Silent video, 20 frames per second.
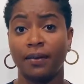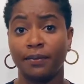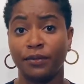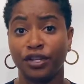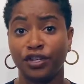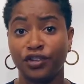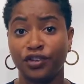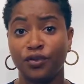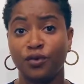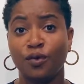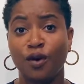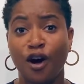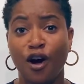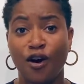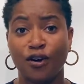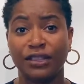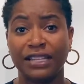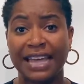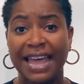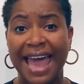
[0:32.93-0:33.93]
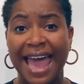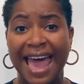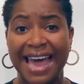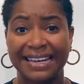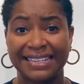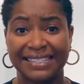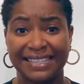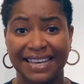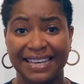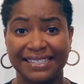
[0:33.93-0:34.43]
you are only
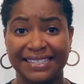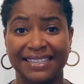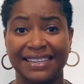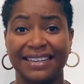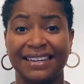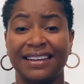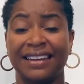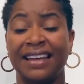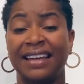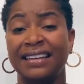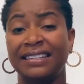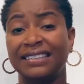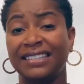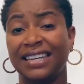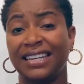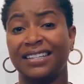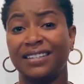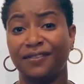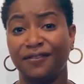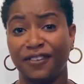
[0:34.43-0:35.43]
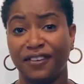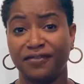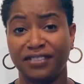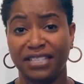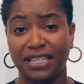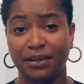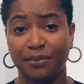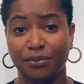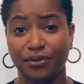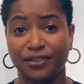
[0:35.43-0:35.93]
accessing 10 to
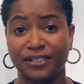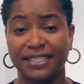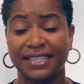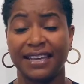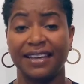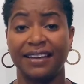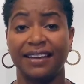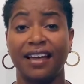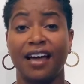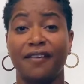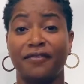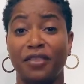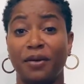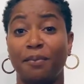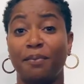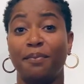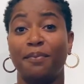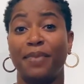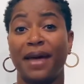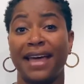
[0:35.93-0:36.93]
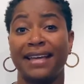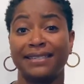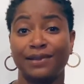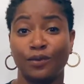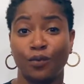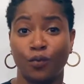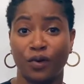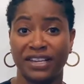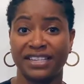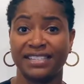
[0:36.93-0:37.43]
15% of the best
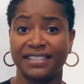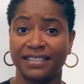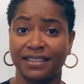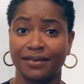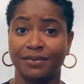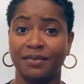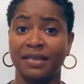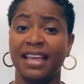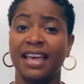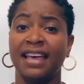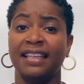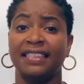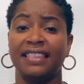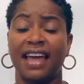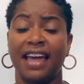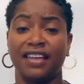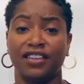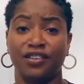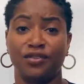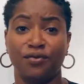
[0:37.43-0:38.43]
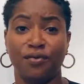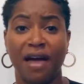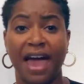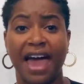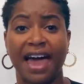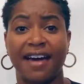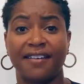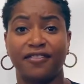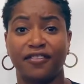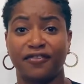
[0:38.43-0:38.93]
wisdom that you
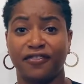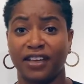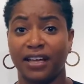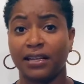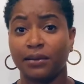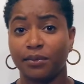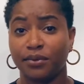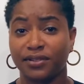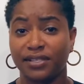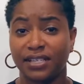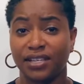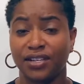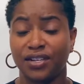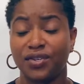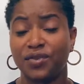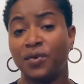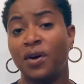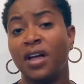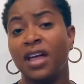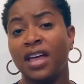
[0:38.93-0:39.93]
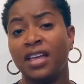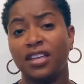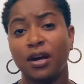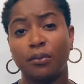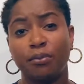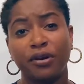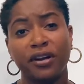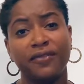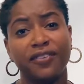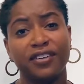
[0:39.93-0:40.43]
have available to you. Your
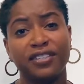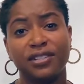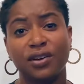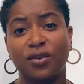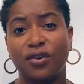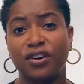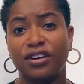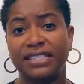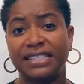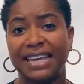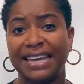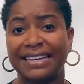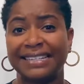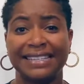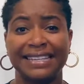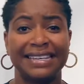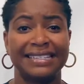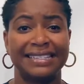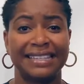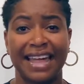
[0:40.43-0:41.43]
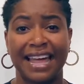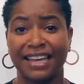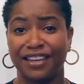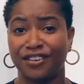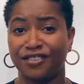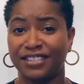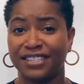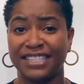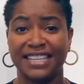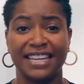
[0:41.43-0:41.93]
prefrontal cortex is like your
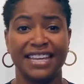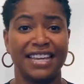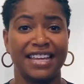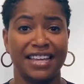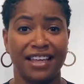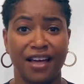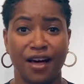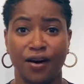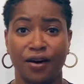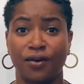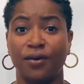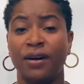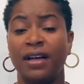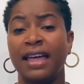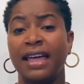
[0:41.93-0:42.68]
CEO.